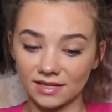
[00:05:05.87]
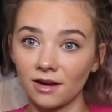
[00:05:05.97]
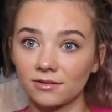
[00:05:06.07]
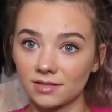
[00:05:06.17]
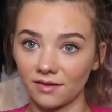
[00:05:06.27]
that
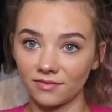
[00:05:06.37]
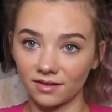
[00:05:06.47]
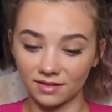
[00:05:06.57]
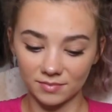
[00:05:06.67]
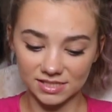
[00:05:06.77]
I will
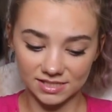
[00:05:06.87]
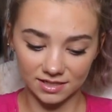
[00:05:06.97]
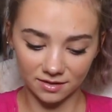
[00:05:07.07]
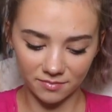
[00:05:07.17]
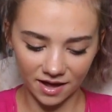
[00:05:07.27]
definitely be
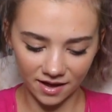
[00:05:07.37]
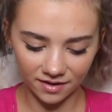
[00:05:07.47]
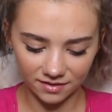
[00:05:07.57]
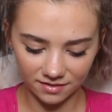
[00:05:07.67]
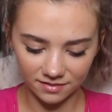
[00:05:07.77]
sending
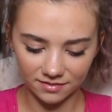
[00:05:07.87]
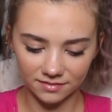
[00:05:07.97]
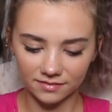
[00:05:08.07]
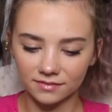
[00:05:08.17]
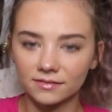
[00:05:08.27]
back.
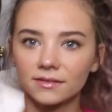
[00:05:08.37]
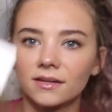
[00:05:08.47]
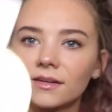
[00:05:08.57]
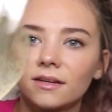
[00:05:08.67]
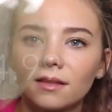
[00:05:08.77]

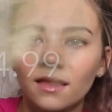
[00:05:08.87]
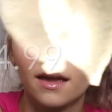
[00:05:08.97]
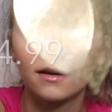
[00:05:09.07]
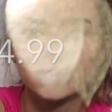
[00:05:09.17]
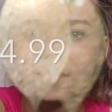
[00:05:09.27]

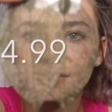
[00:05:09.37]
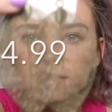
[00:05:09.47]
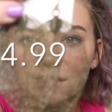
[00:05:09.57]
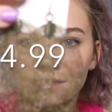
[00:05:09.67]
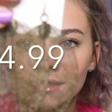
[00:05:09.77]
They are
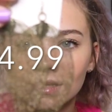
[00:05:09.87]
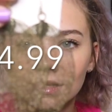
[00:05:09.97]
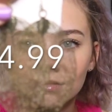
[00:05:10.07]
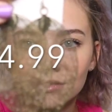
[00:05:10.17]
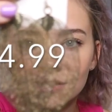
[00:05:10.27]
just these
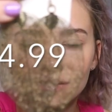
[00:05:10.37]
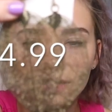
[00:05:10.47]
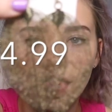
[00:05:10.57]
leaves.